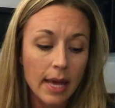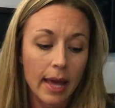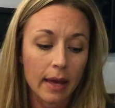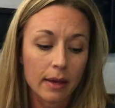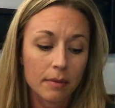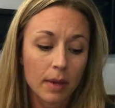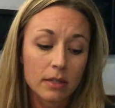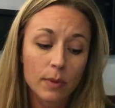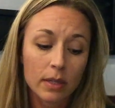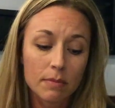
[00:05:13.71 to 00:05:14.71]

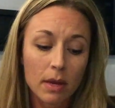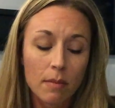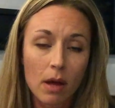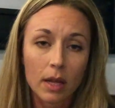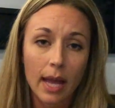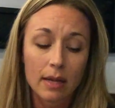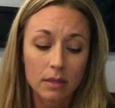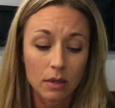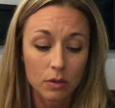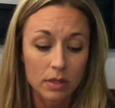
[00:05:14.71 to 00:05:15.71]
as well as metabolic
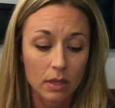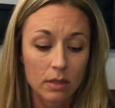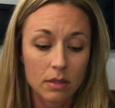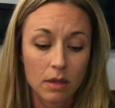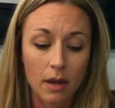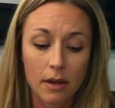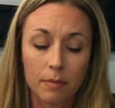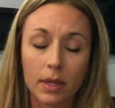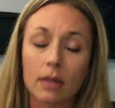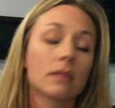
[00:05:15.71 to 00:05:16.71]
acidosis,
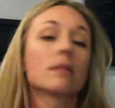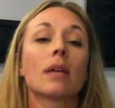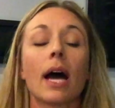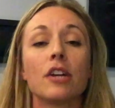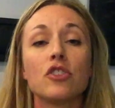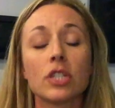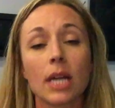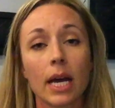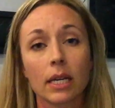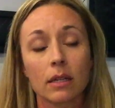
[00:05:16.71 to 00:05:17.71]
because the hydrogen
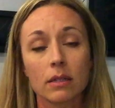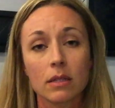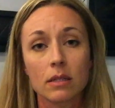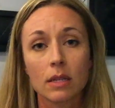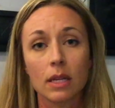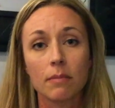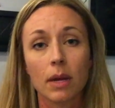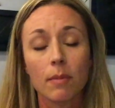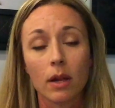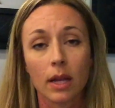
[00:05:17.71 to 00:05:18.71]
ions in
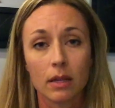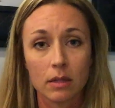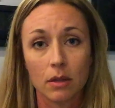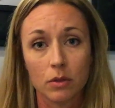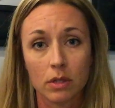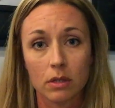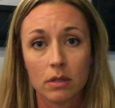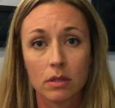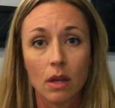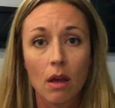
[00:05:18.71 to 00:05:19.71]
metabolic
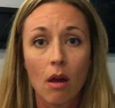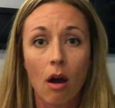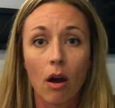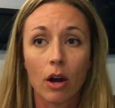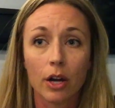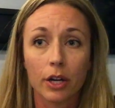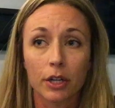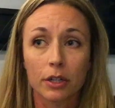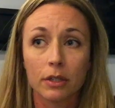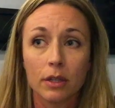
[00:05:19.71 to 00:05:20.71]
acidosis
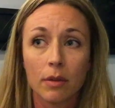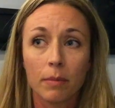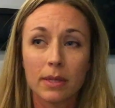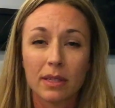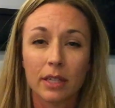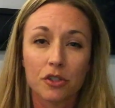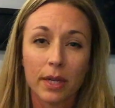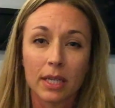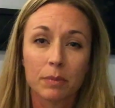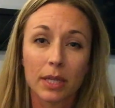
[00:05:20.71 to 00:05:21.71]
are basically
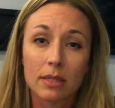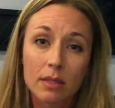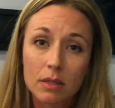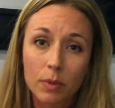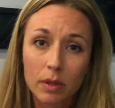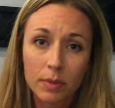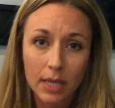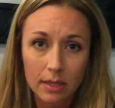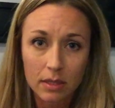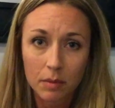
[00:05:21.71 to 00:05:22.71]
trading places with the
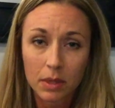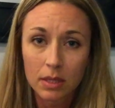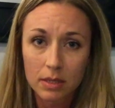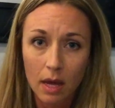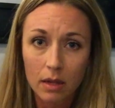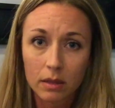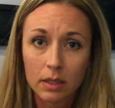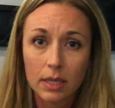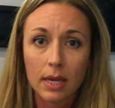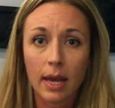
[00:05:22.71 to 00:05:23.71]
potassium in the
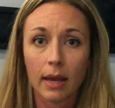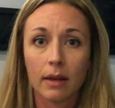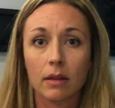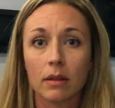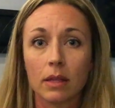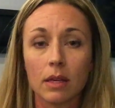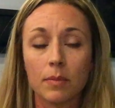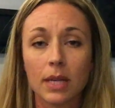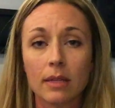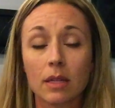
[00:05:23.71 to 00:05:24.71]
cell, and the
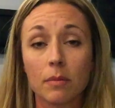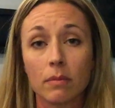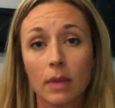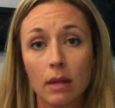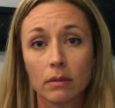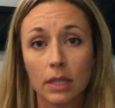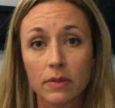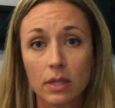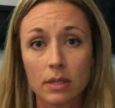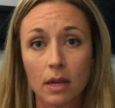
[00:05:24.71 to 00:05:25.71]
potassium
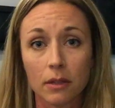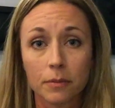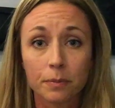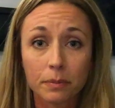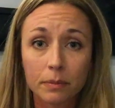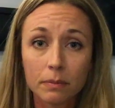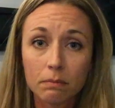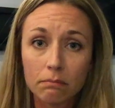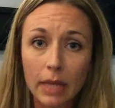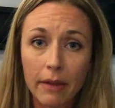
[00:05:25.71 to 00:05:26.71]
leaves the cell,
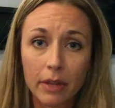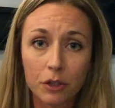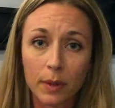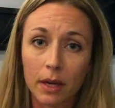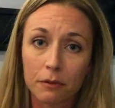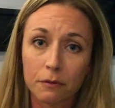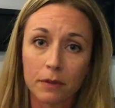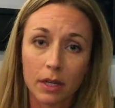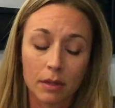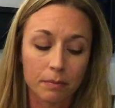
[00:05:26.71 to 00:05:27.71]
and then you have
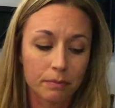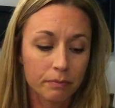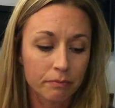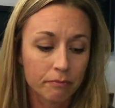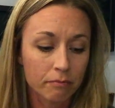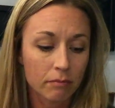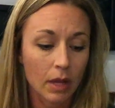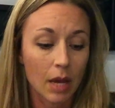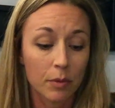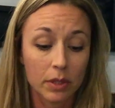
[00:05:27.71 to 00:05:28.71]

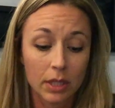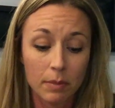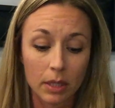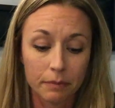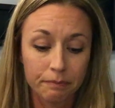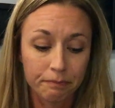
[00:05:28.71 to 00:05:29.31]
hyperkalemia.